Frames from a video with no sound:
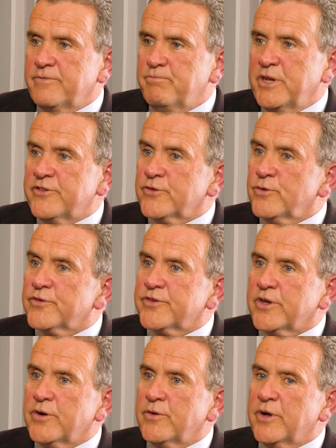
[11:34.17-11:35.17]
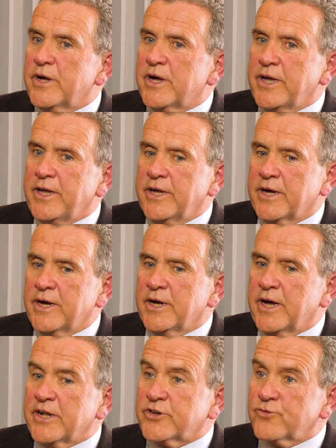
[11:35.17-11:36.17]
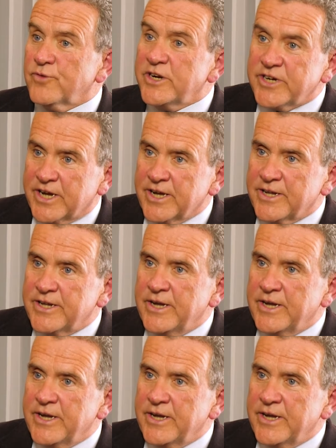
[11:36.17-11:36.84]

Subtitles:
but it's also a treasure